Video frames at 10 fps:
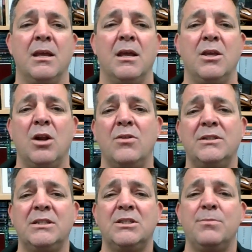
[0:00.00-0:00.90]
You know, this
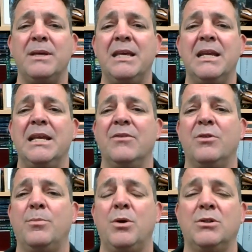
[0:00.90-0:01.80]
is the beginning of
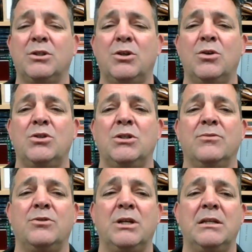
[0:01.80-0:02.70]
the persecution
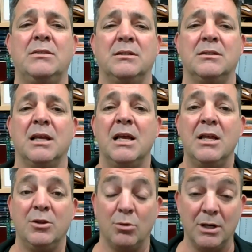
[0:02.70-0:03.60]
of Jesus.
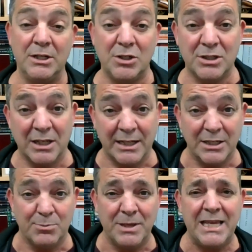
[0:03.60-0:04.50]
The religious
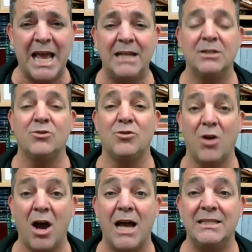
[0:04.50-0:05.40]
leaders began to
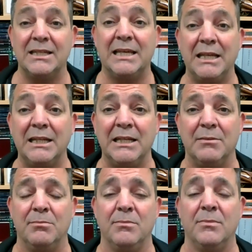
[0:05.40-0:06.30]
try to kill
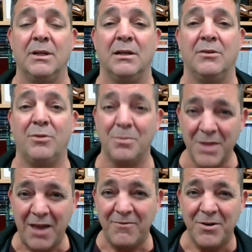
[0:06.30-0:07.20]
him from
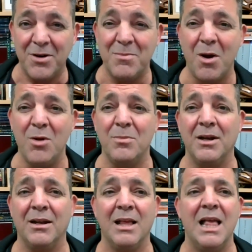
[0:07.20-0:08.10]
that very
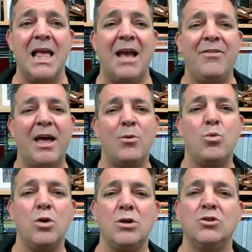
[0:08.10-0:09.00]
moment, and they
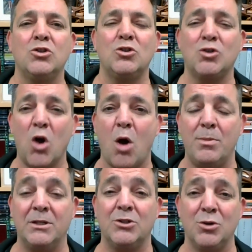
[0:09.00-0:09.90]
wouldn't stop
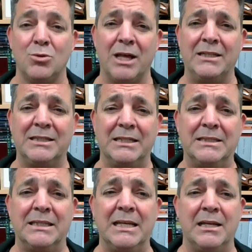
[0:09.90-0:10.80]
until they
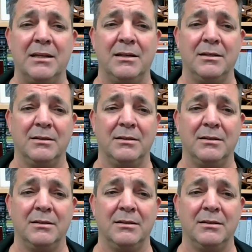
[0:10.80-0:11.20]
succeeded.